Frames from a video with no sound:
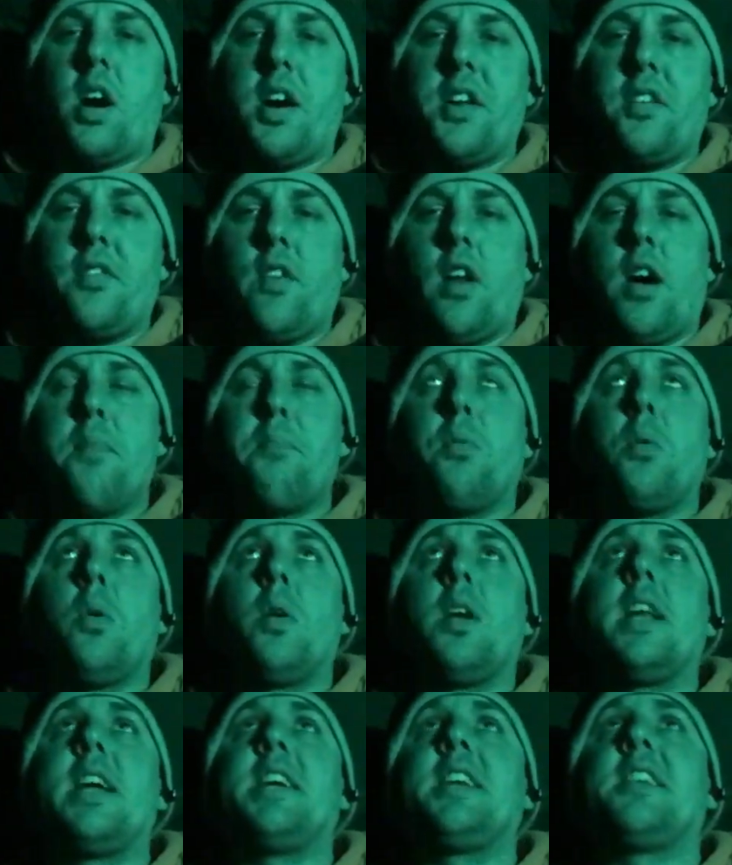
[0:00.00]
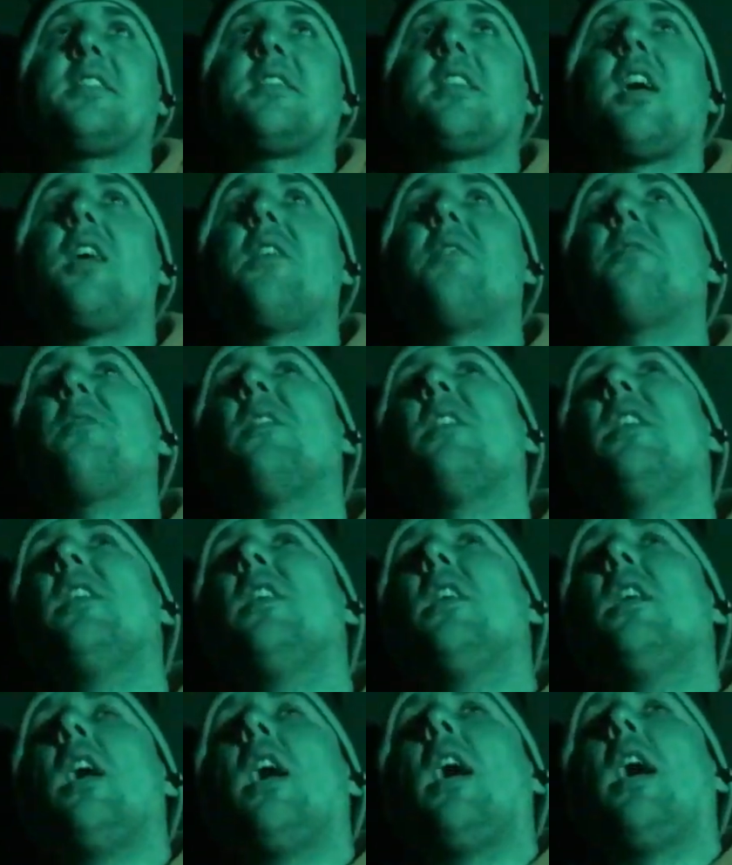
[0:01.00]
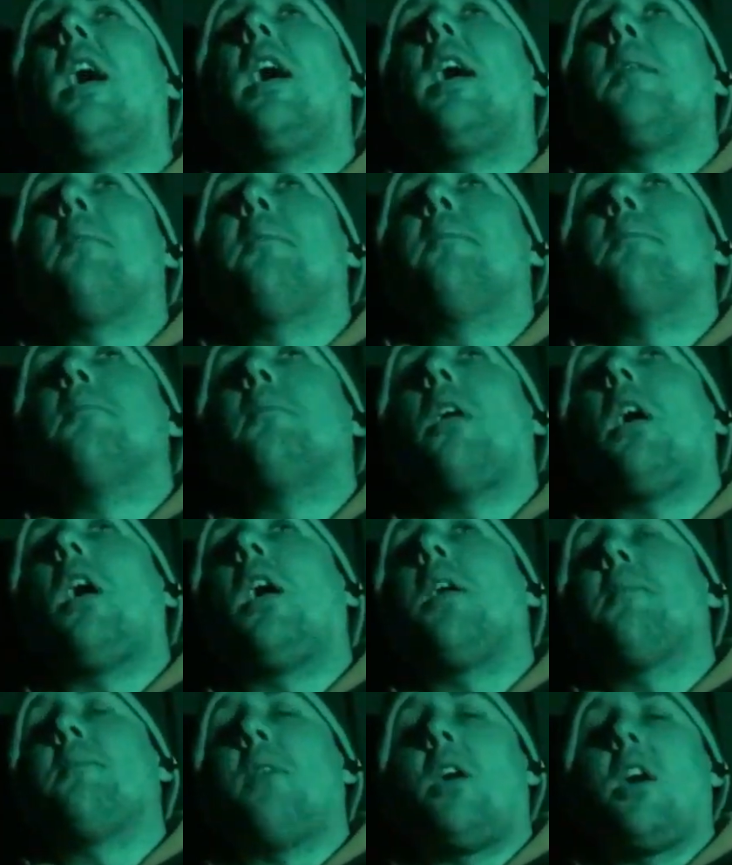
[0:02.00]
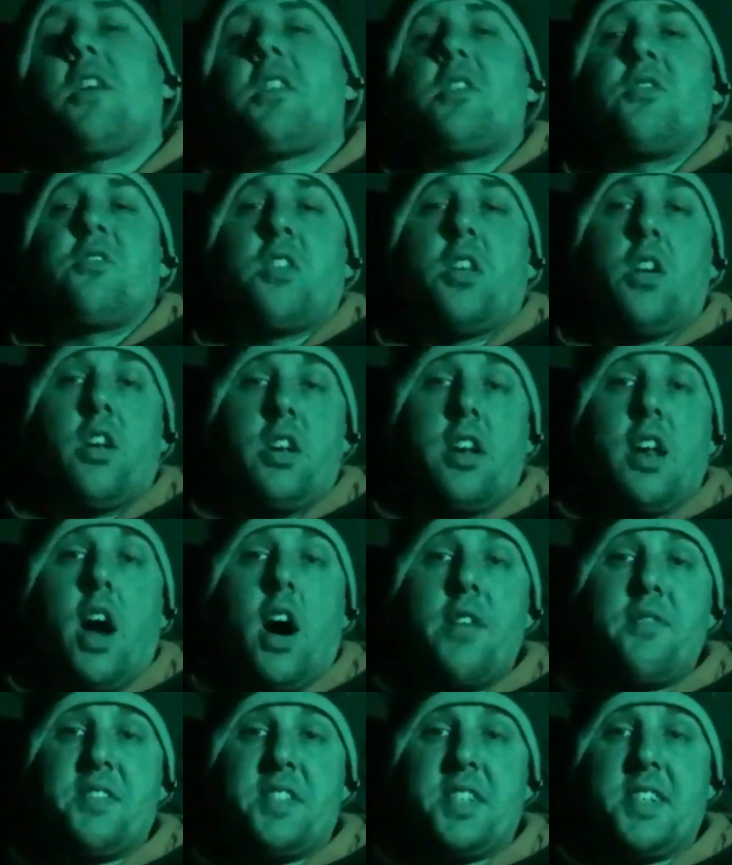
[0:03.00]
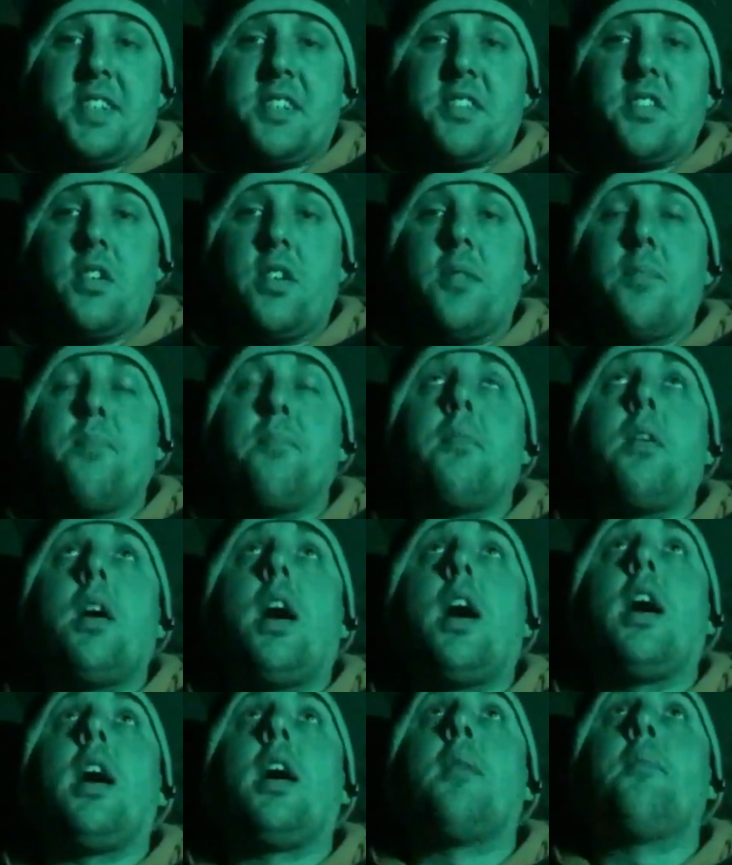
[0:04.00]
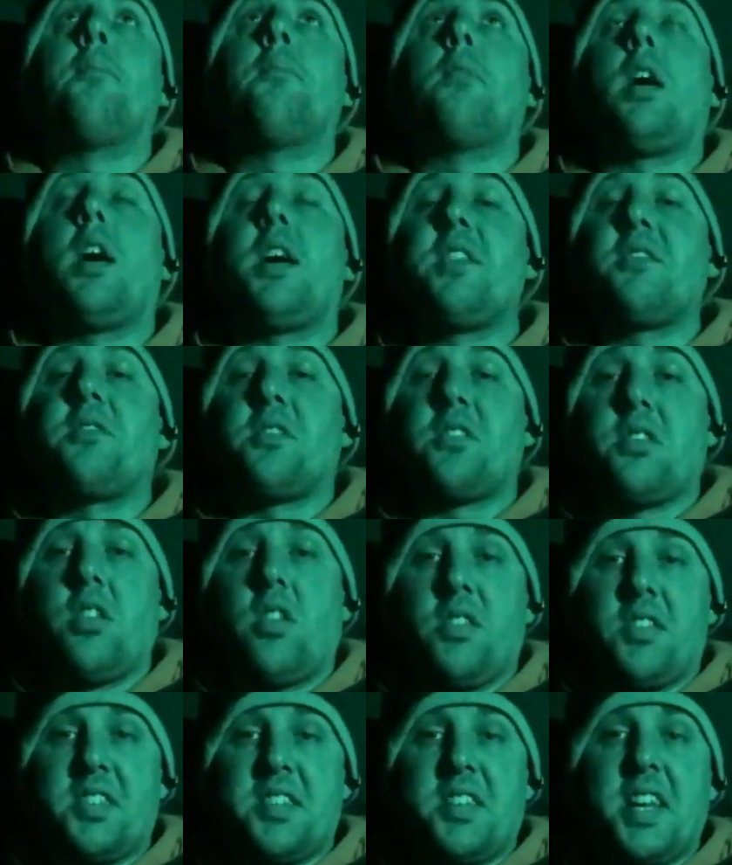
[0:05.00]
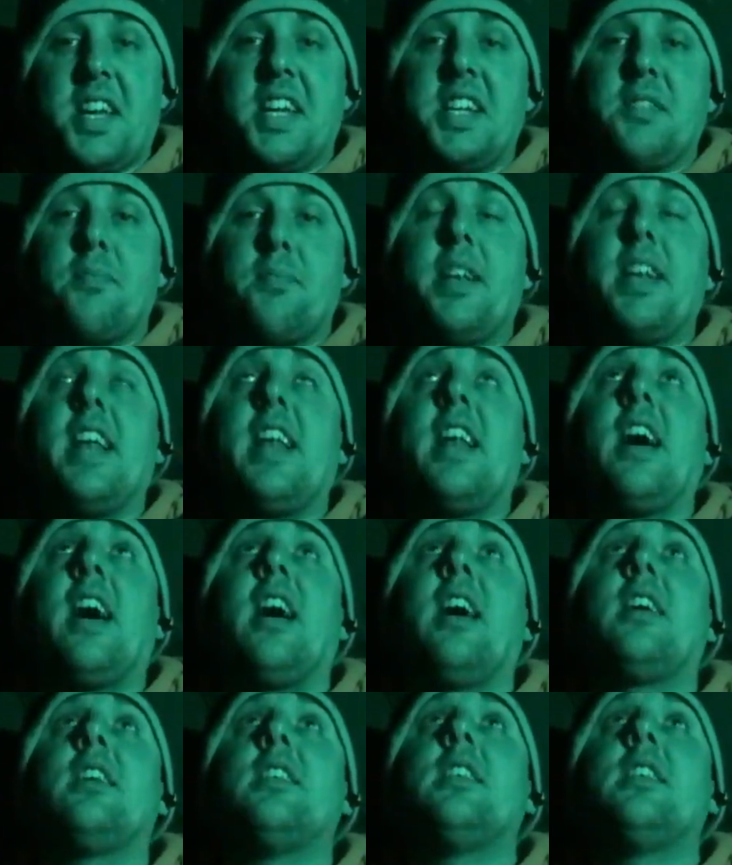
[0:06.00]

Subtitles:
of like boilies. So I use a lot of live system. I use a lot of stickies manila.